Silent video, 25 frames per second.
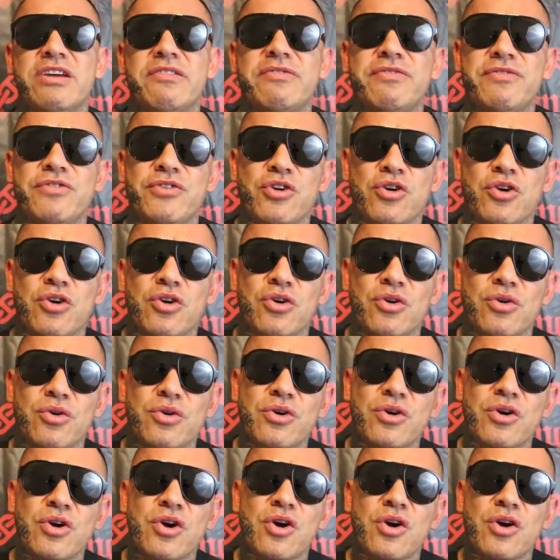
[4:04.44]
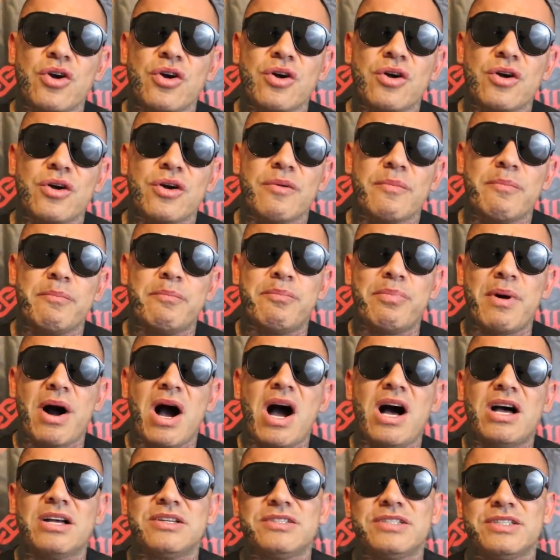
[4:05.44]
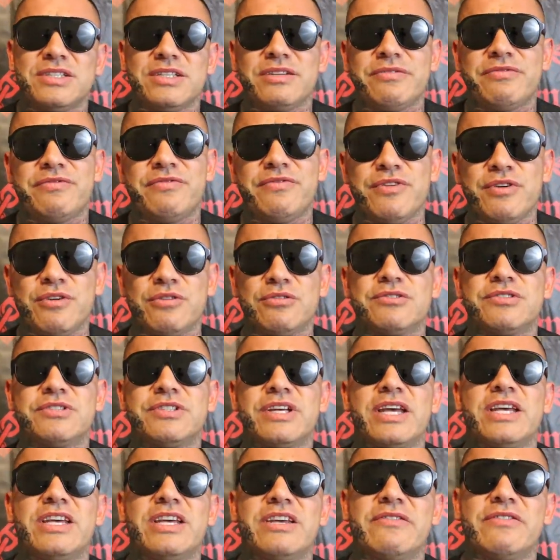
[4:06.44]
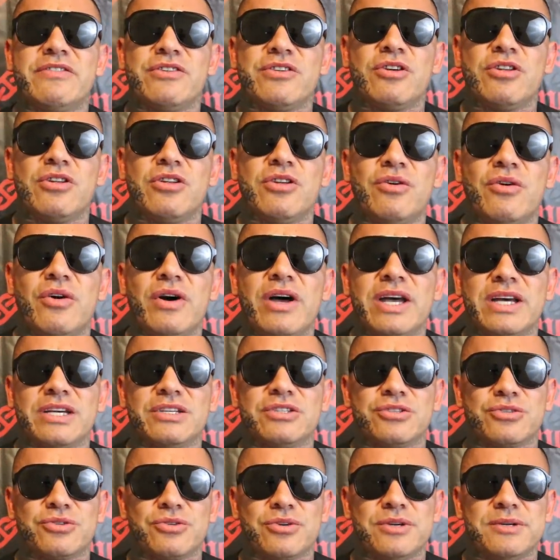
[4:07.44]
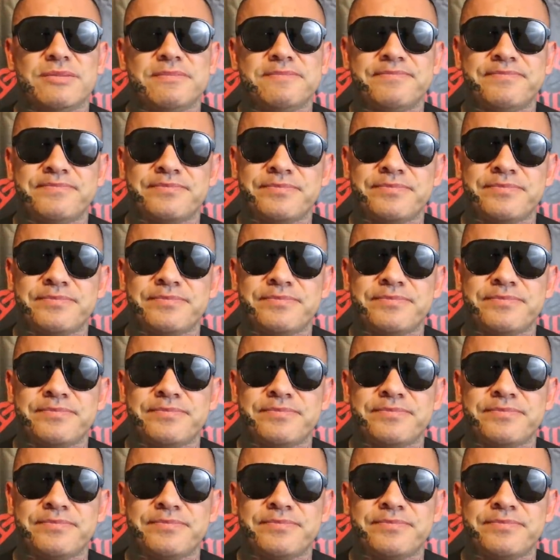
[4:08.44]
if your boss feels like giving you a little extra.